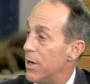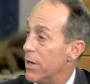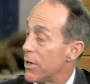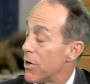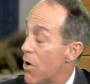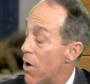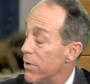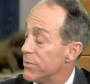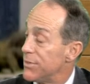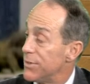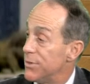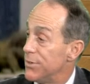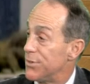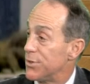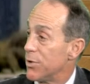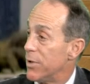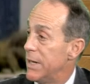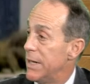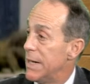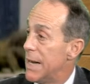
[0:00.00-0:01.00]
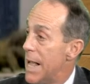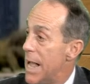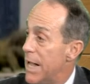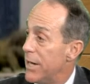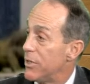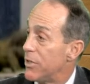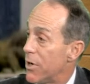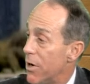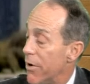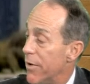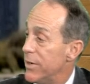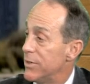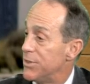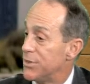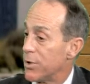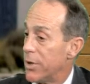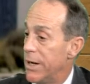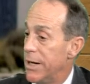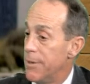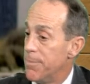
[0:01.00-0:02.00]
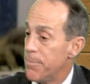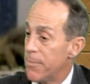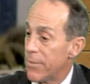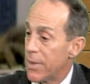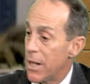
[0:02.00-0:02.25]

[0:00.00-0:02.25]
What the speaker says: Carson Street and Curry Street.